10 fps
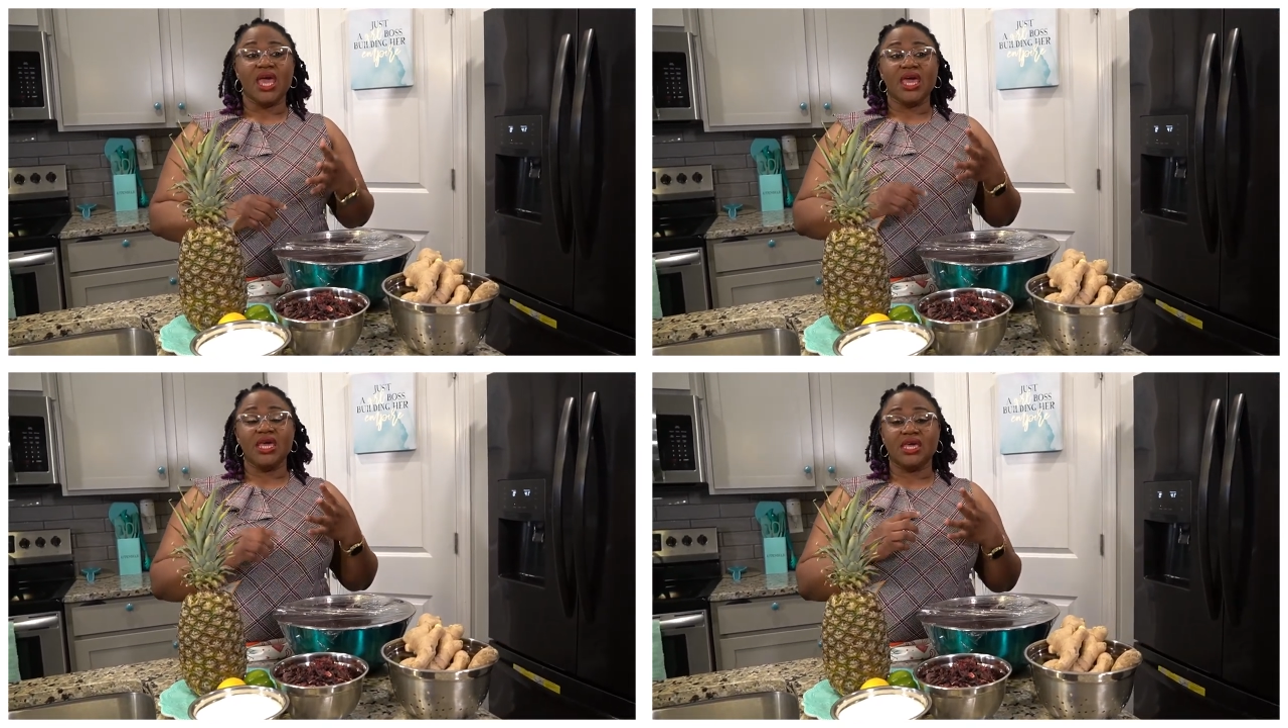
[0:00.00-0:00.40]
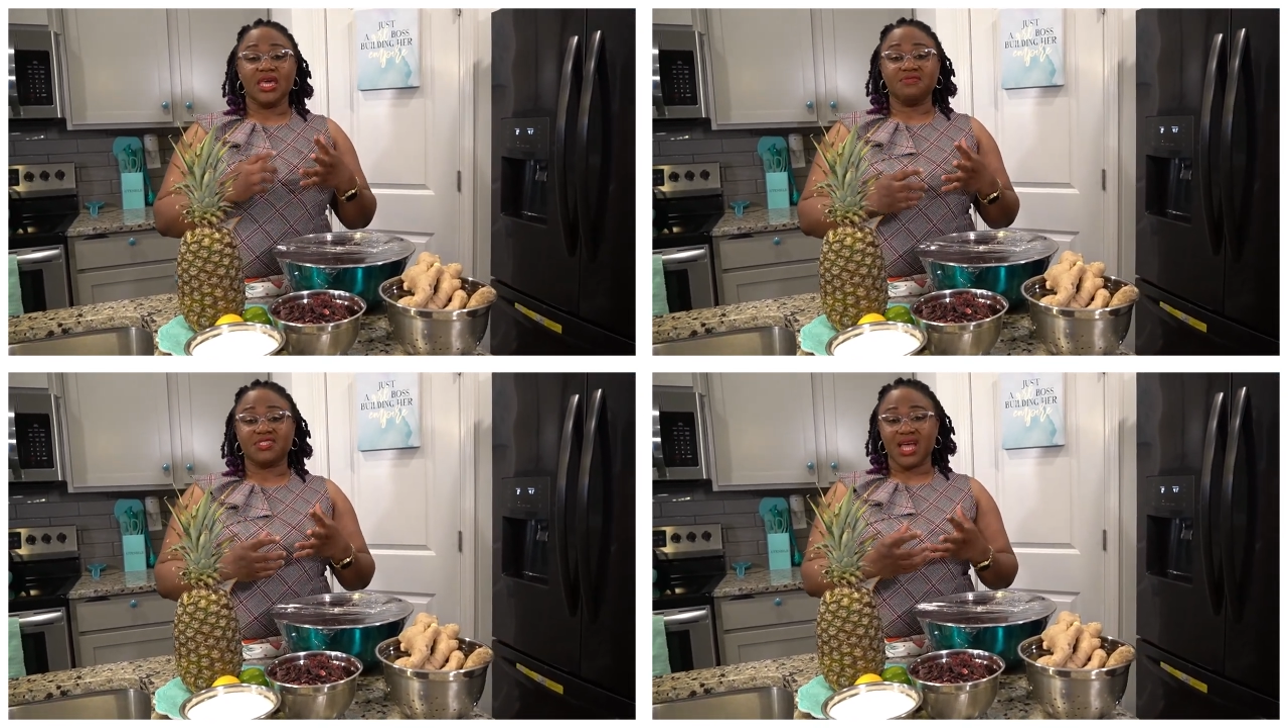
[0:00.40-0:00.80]
It
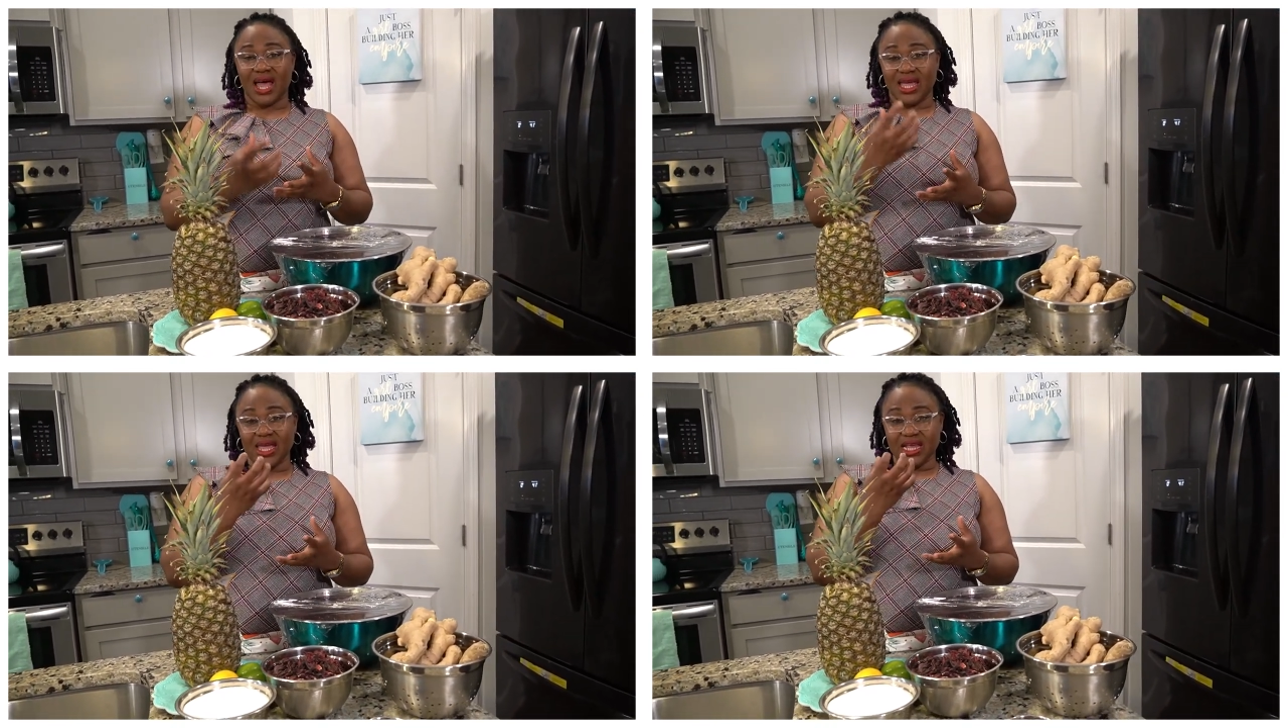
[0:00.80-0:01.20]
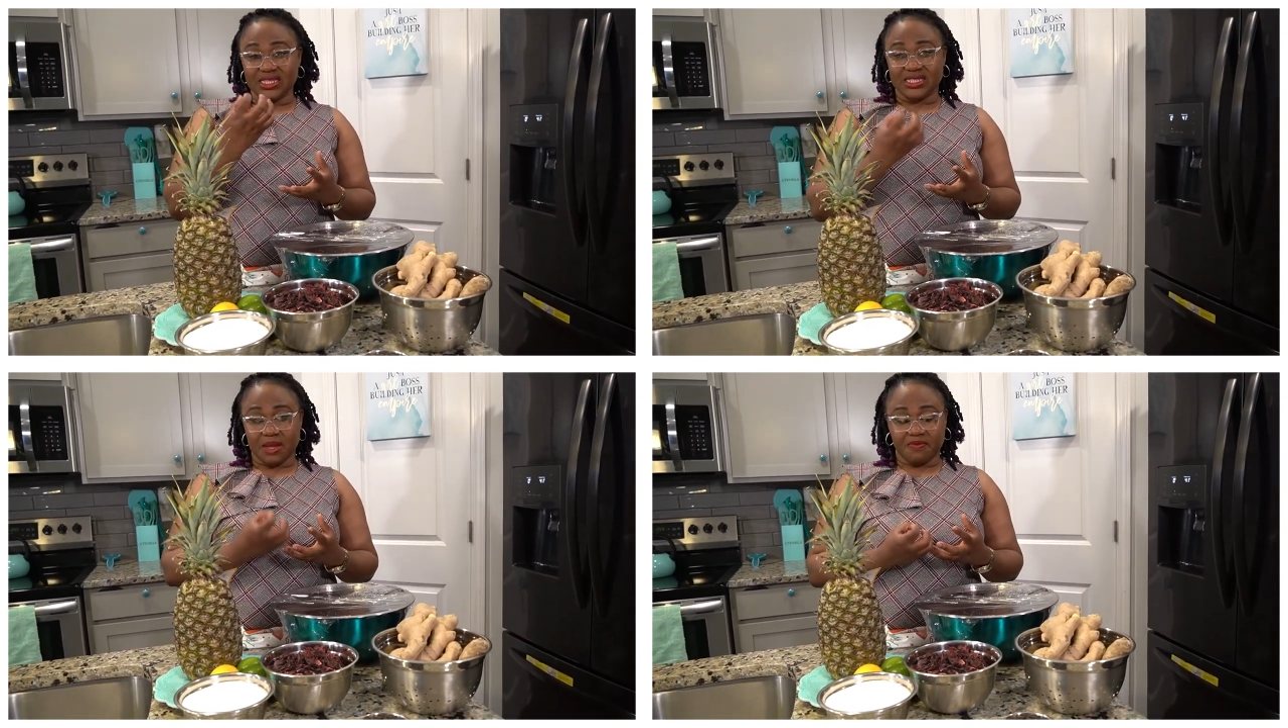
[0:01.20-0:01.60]
gives that
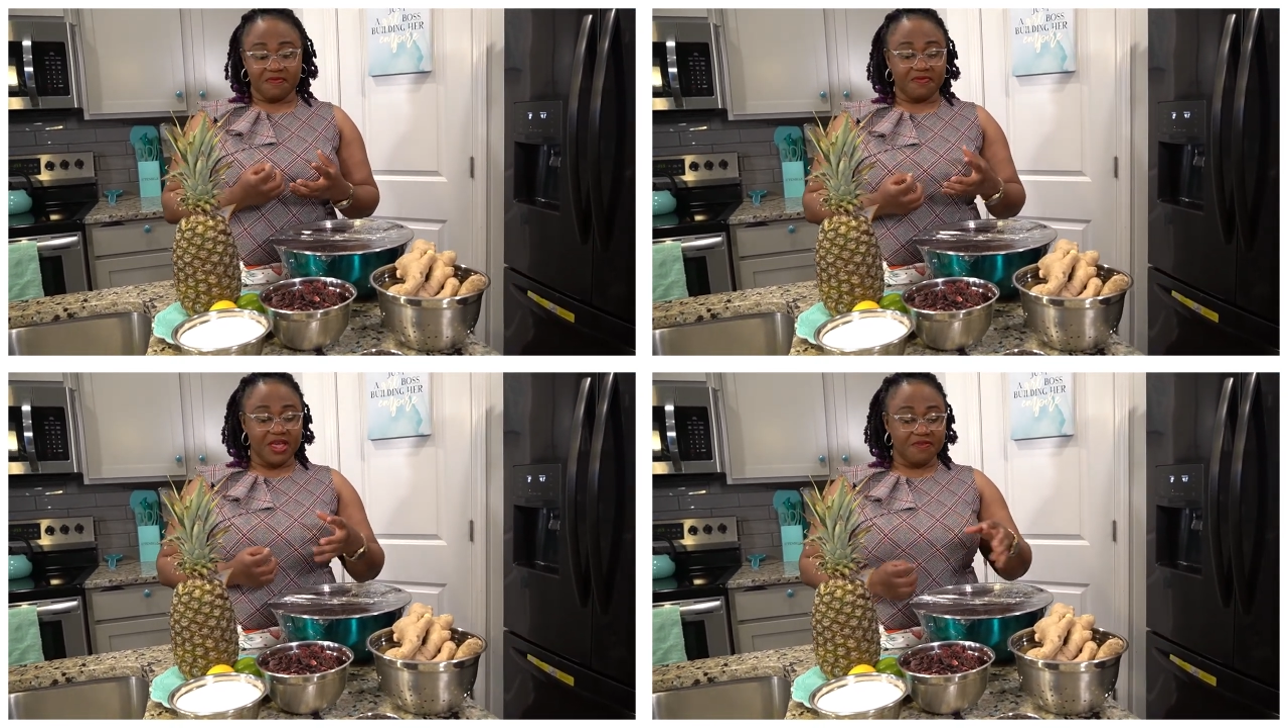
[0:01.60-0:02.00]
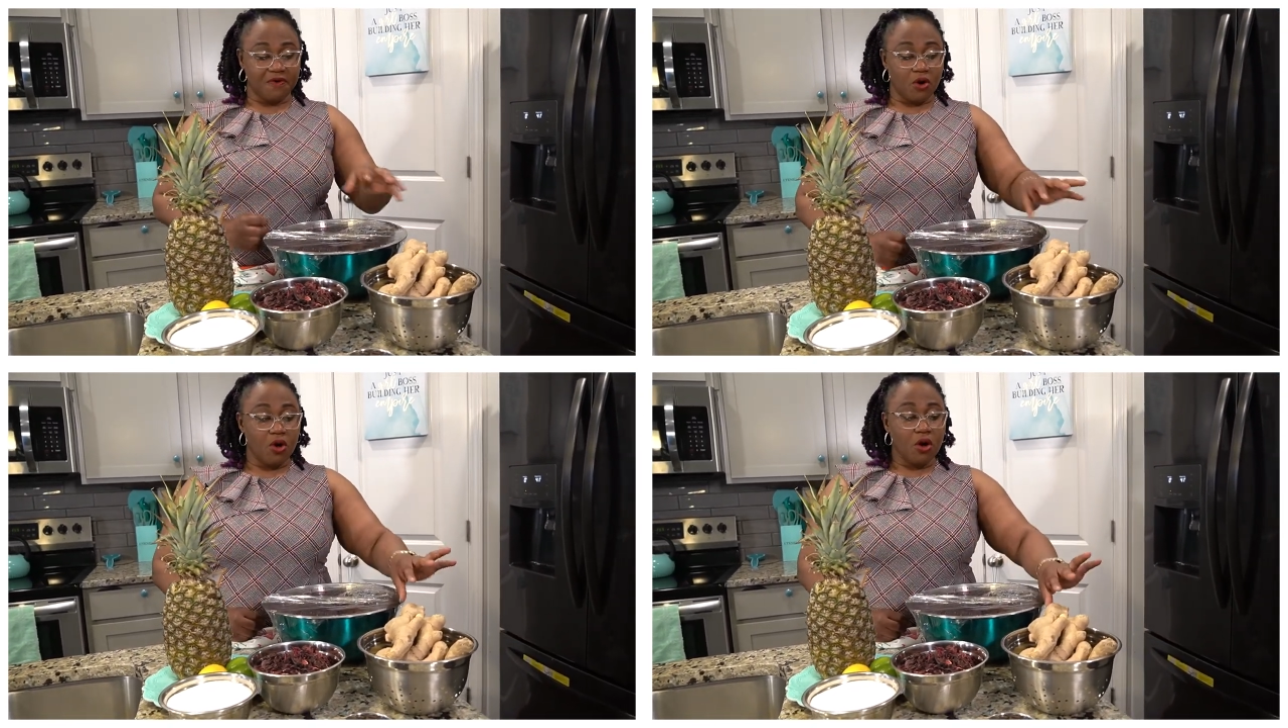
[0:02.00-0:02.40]
in-depth
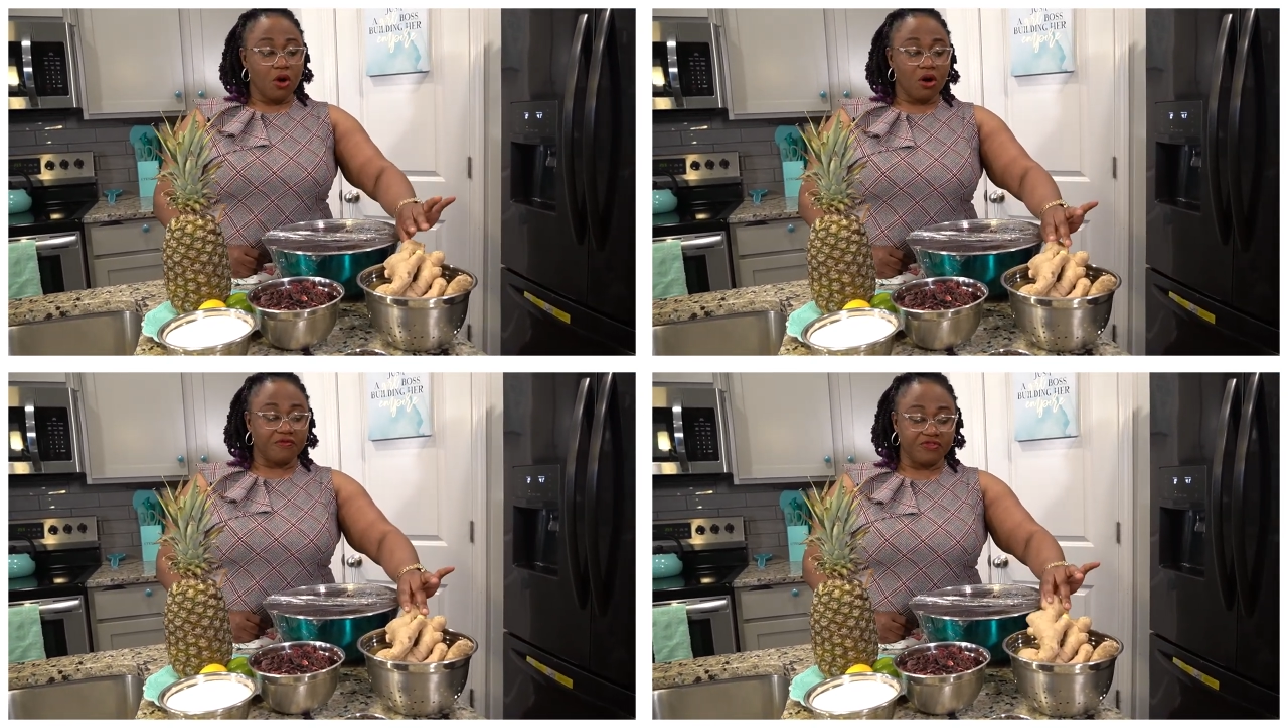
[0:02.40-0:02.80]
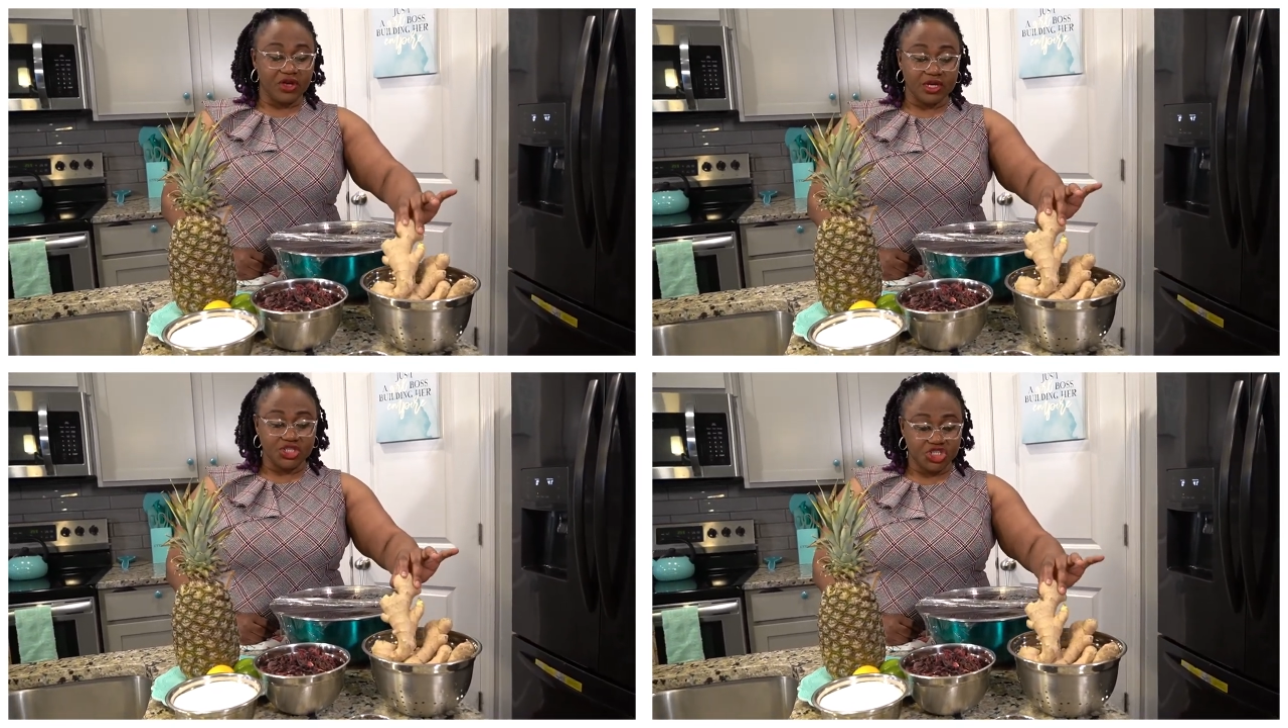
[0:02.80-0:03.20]
flavor of
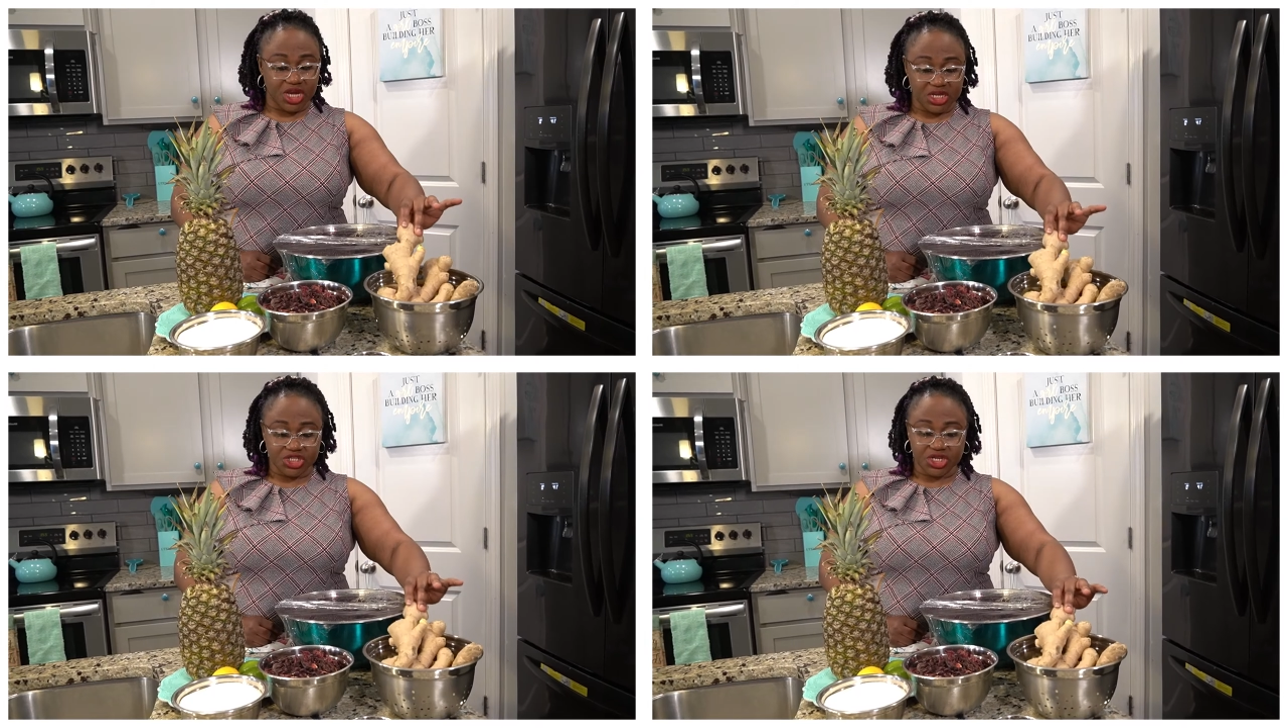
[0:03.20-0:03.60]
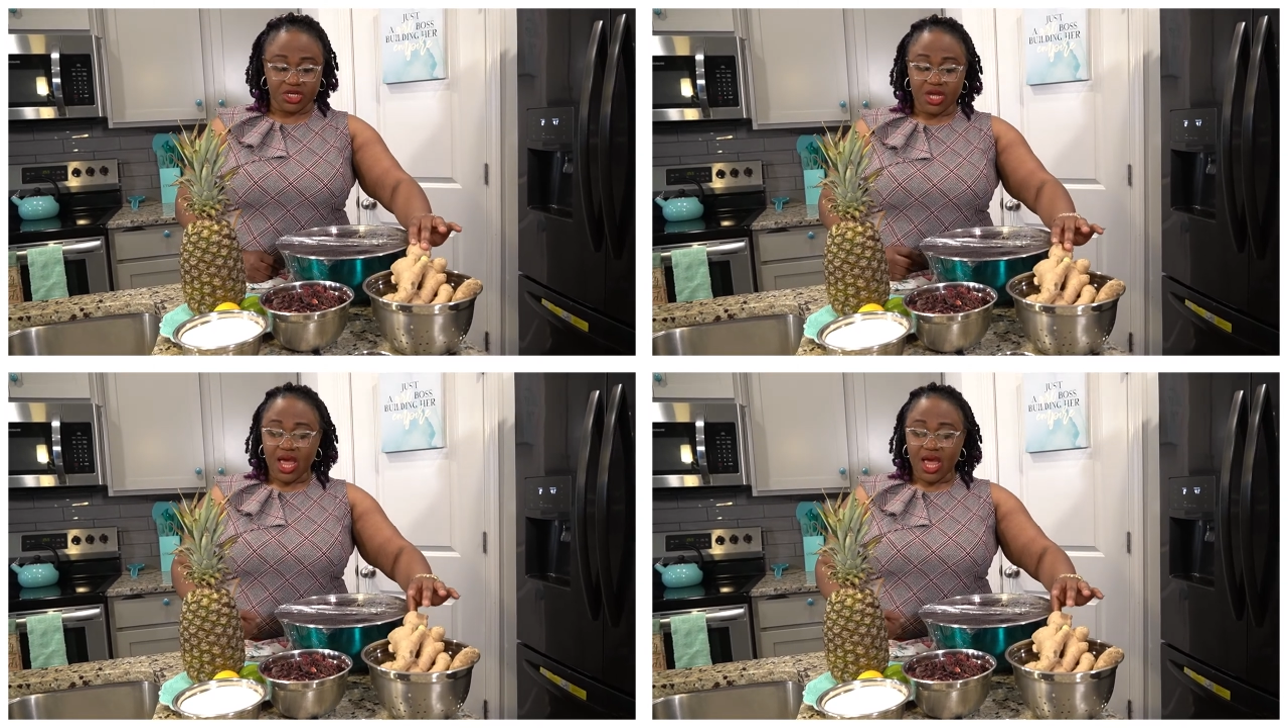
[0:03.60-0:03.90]
the ginger.